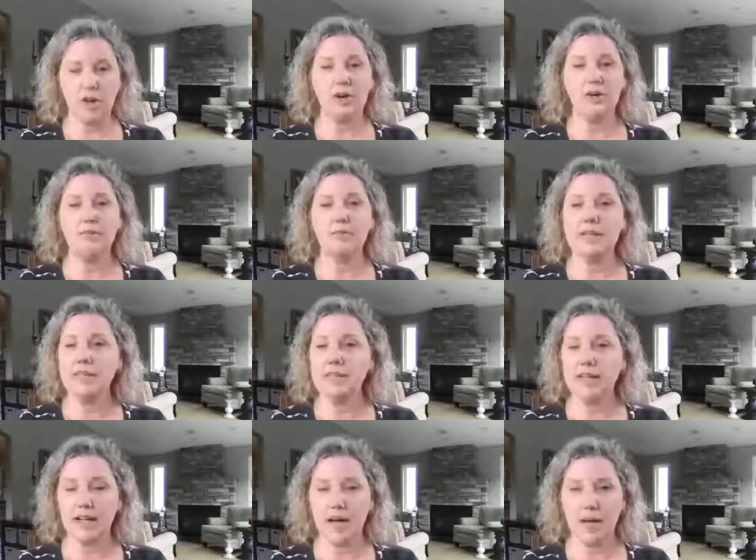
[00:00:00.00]

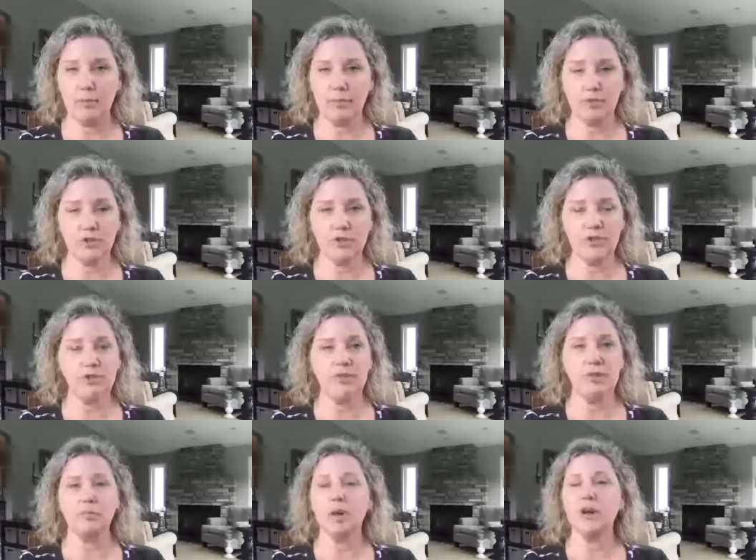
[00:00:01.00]
artemisiacum if you're sure it's
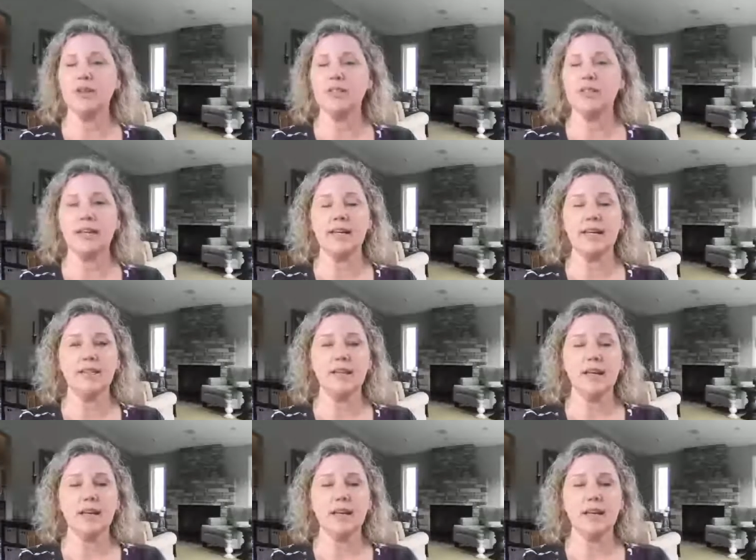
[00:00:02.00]
a parasite.